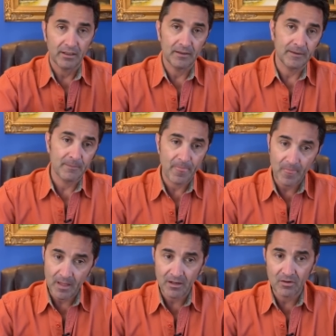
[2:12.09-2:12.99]

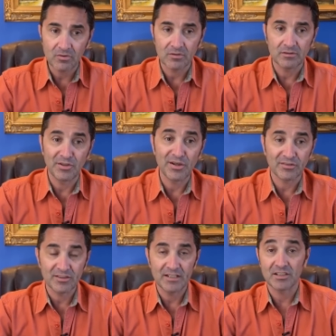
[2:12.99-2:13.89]
Um, now, the
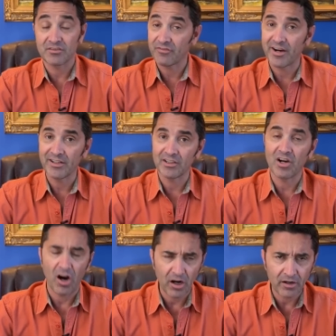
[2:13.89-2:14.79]
United States is
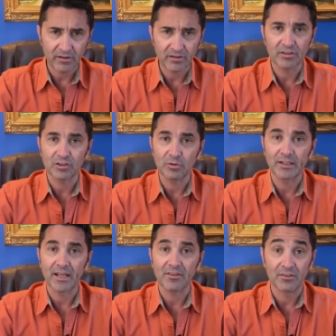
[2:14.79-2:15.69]
fighting hard to
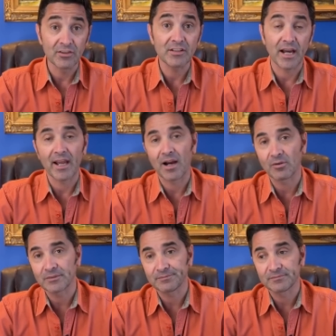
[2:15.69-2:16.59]
get this guy
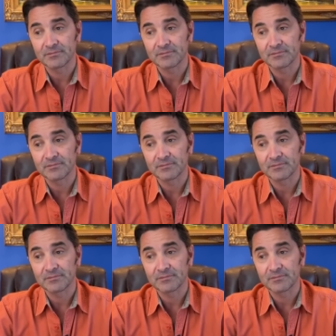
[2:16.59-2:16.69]
out,